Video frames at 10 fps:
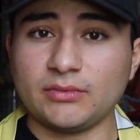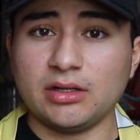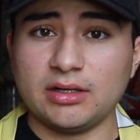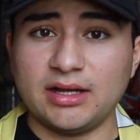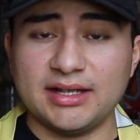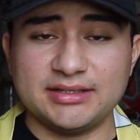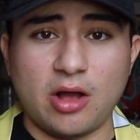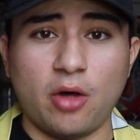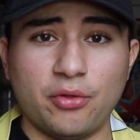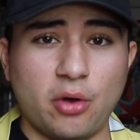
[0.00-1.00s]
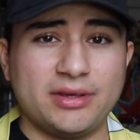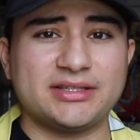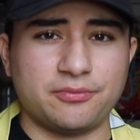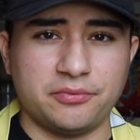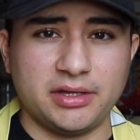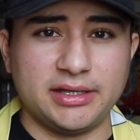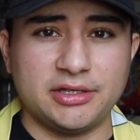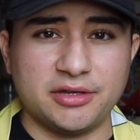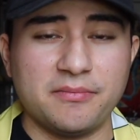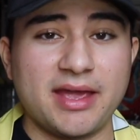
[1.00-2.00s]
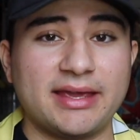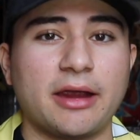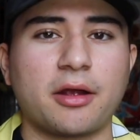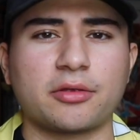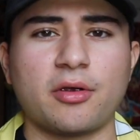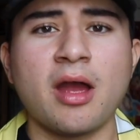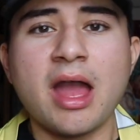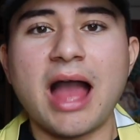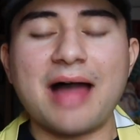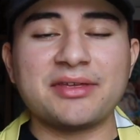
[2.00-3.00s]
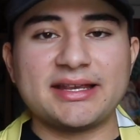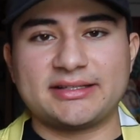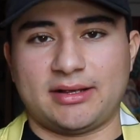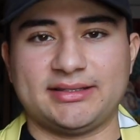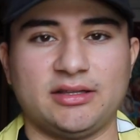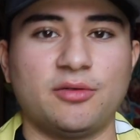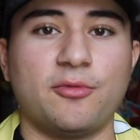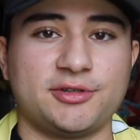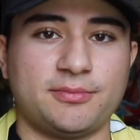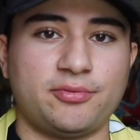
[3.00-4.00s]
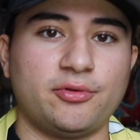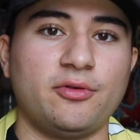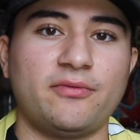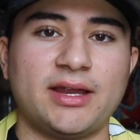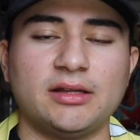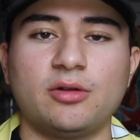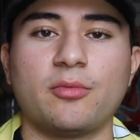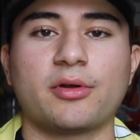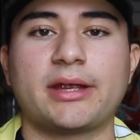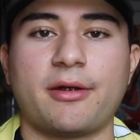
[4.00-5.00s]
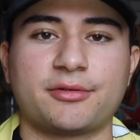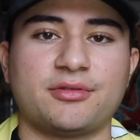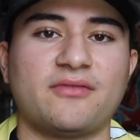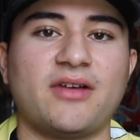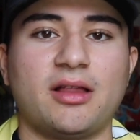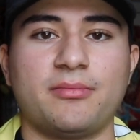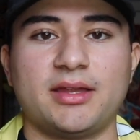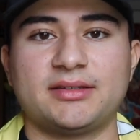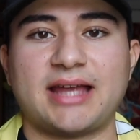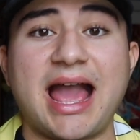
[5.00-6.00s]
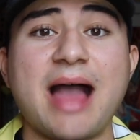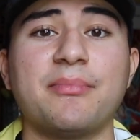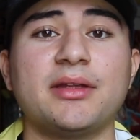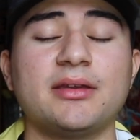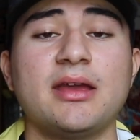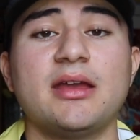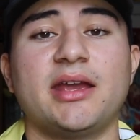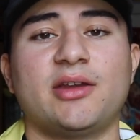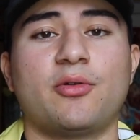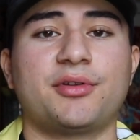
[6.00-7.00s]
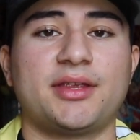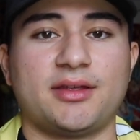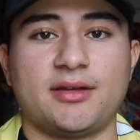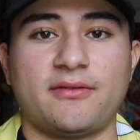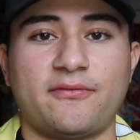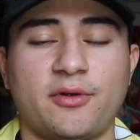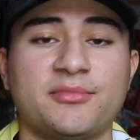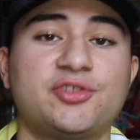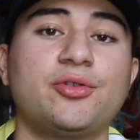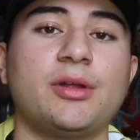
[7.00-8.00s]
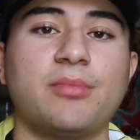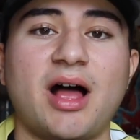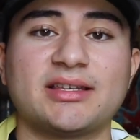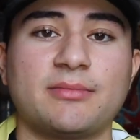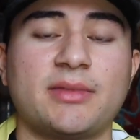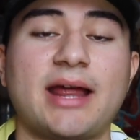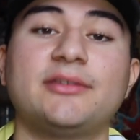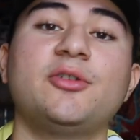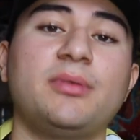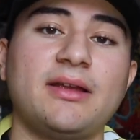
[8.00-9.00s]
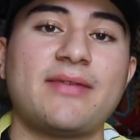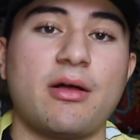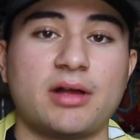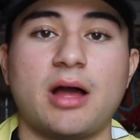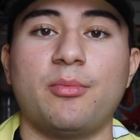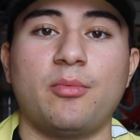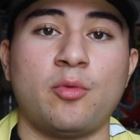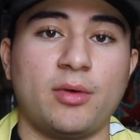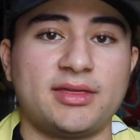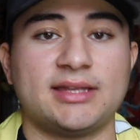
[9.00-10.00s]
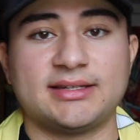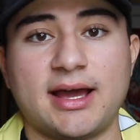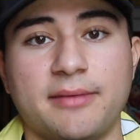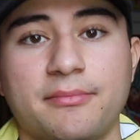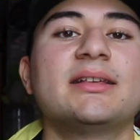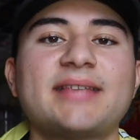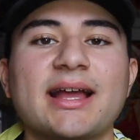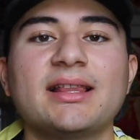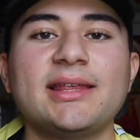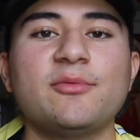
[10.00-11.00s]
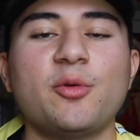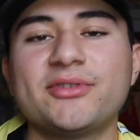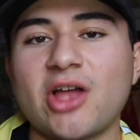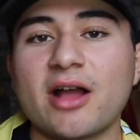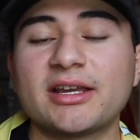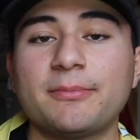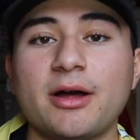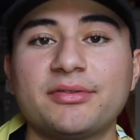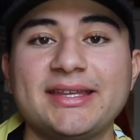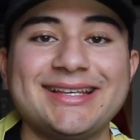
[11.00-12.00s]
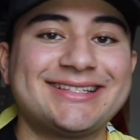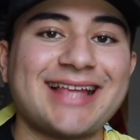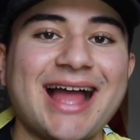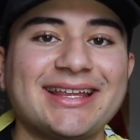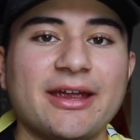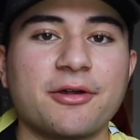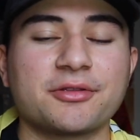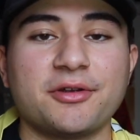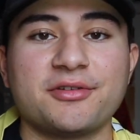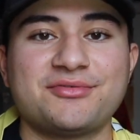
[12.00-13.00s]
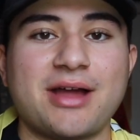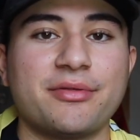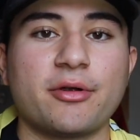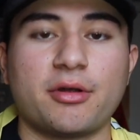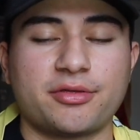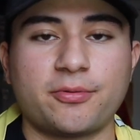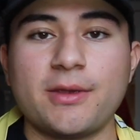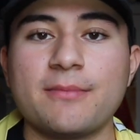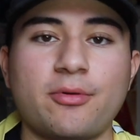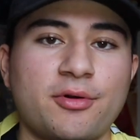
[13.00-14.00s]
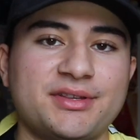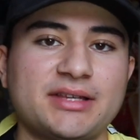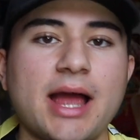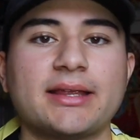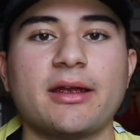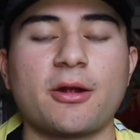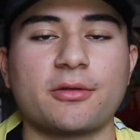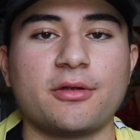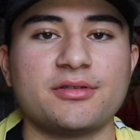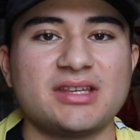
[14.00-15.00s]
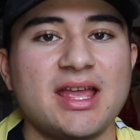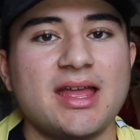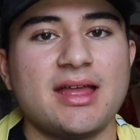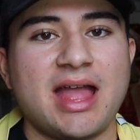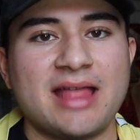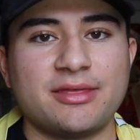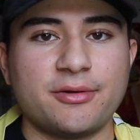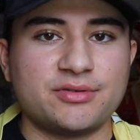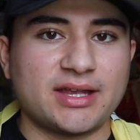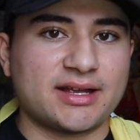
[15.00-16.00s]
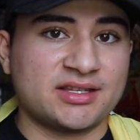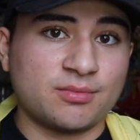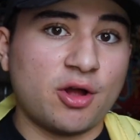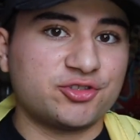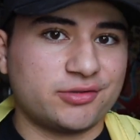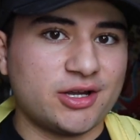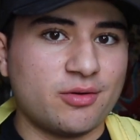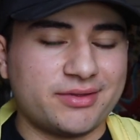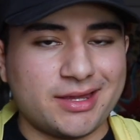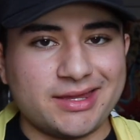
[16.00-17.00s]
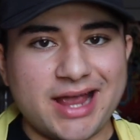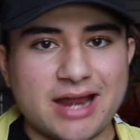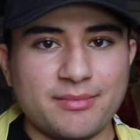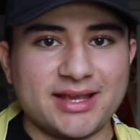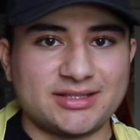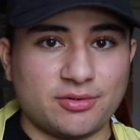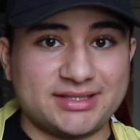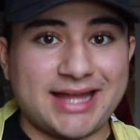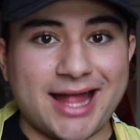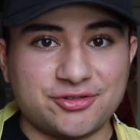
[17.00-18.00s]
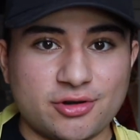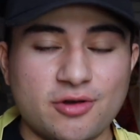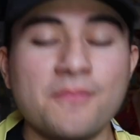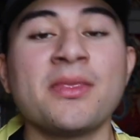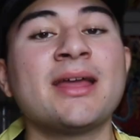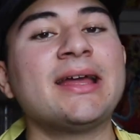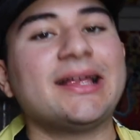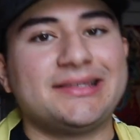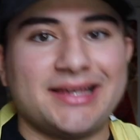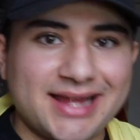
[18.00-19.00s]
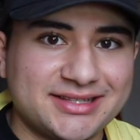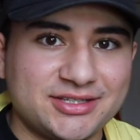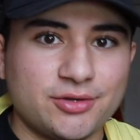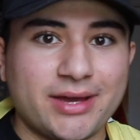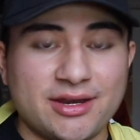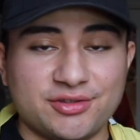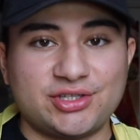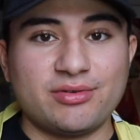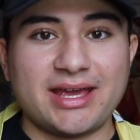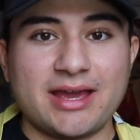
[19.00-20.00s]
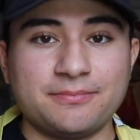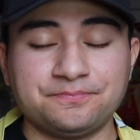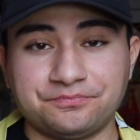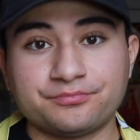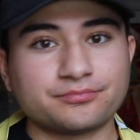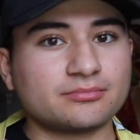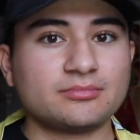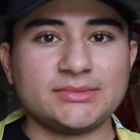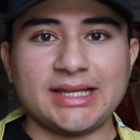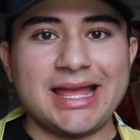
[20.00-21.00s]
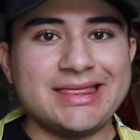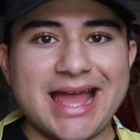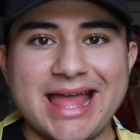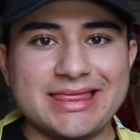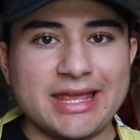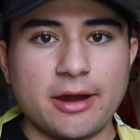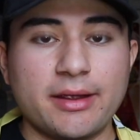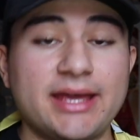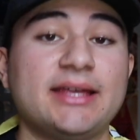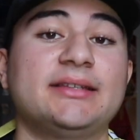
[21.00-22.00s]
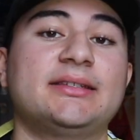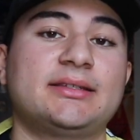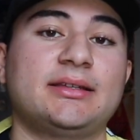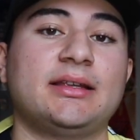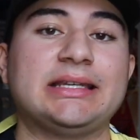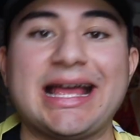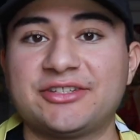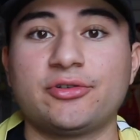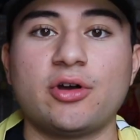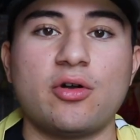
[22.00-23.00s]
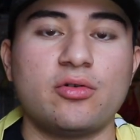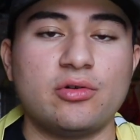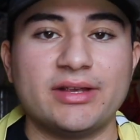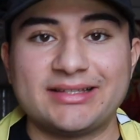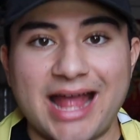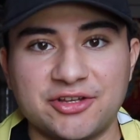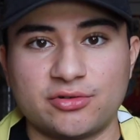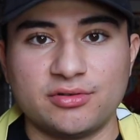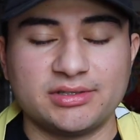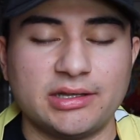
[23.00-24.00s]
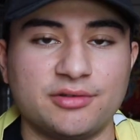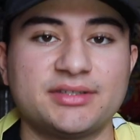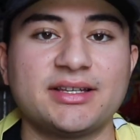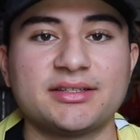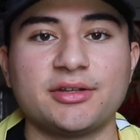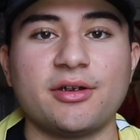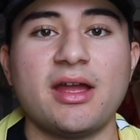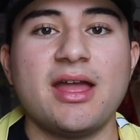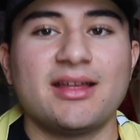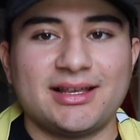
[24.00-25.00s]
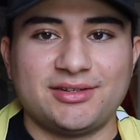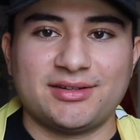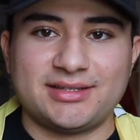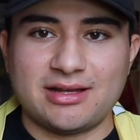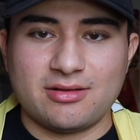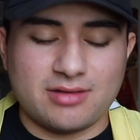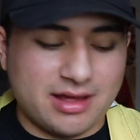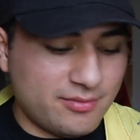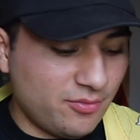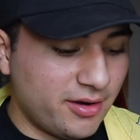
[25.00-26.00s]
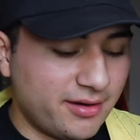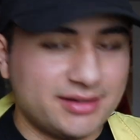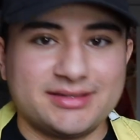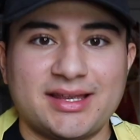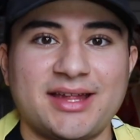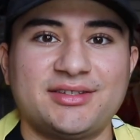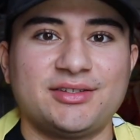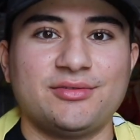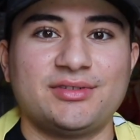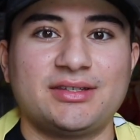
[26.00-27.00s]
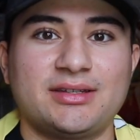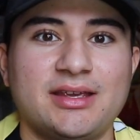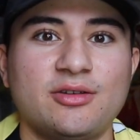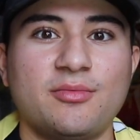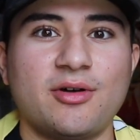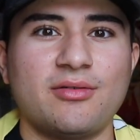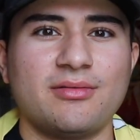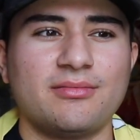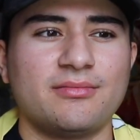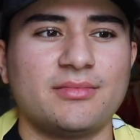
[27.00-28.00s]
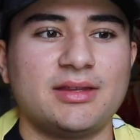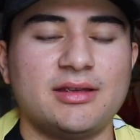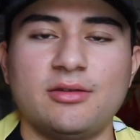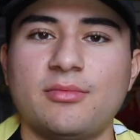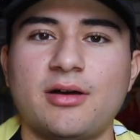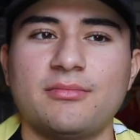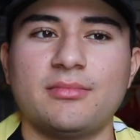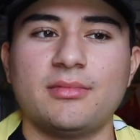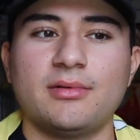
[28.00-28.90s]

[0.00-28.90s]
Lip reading: Because although he's a really good main character, I think he still has a little more to prove and a little more character development to happen in order for him to truly blossom, and I do believe that will come within time. Secondly, we'll be talking about the side characters. Now, there are 3 important side characters, and there's like a small trio within the anime, so it's Tanjiro, Zenitsu, and Inosuke. And then there is Nezuko, who is Tanjiro's little sister. As you can tell, I'm wearing Zenitsu's Kinemon.